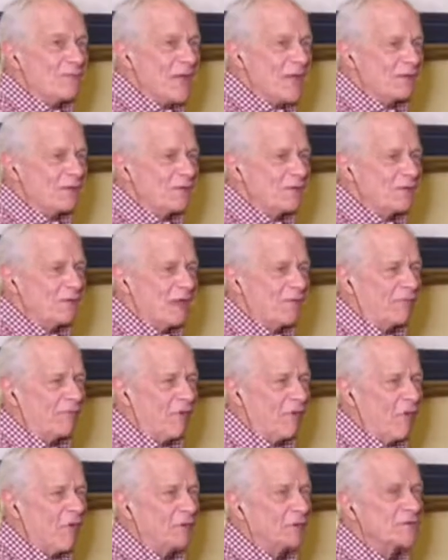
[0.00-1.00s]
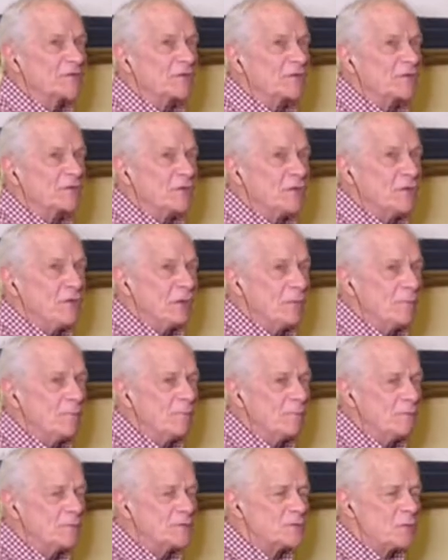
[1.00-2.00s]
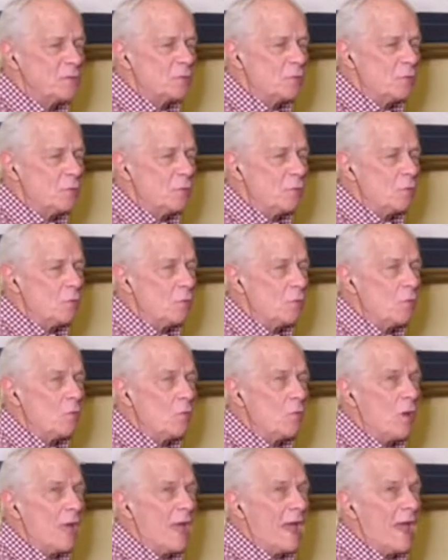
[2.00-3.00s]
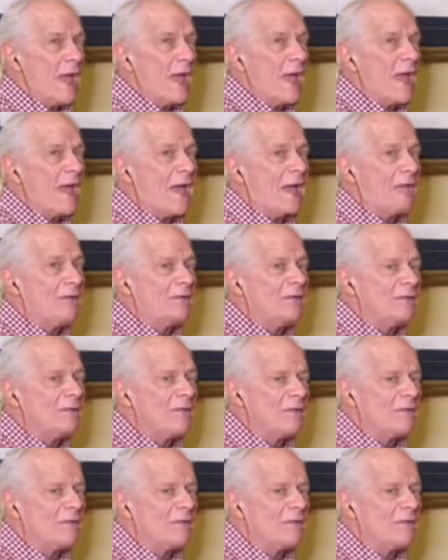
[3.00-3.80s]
that never seem to end.